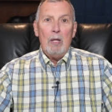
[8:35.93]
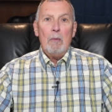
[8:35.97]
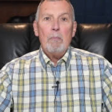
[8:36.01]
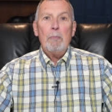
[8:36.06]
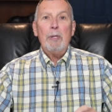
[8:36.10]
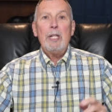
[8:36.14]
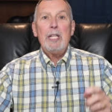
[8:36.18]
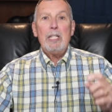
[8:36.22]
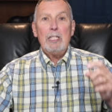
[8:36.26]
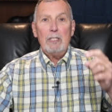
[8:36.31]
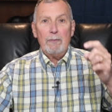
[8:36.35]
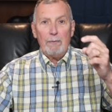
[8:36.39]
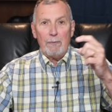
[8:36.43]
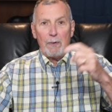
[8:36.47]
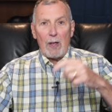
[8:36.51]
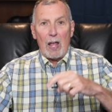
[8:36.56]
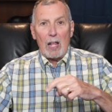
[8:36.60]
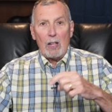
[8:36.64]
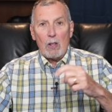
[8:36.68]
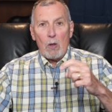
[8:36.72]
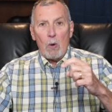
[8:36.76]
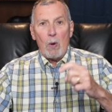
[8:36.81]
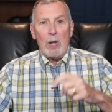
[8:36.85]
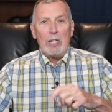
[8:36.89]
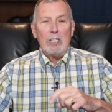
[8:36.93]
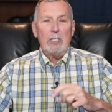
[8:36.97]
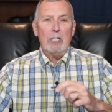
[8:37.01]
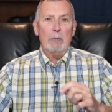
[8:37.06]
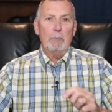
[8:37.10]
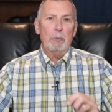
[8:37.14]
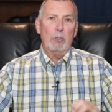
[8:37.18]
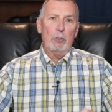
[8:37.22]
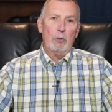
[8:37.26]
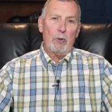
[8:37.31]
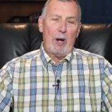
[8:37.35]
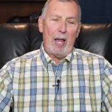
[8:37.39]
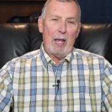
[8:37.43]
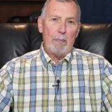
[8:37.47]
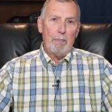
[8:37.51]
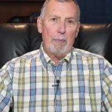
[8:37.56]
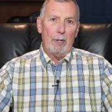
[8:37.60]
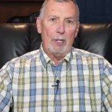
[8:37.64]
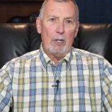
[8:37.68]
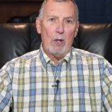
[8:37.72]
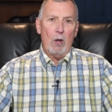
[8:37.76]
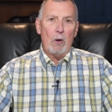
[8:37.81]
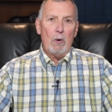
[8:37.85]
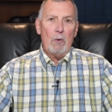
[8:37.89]
Please follow and subscribe
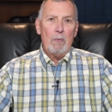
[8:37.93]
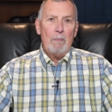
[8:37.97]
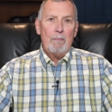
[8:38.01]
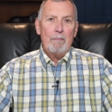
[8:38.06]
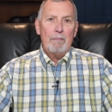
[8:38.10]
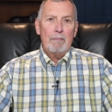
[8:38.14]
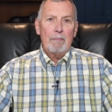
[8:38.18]
below.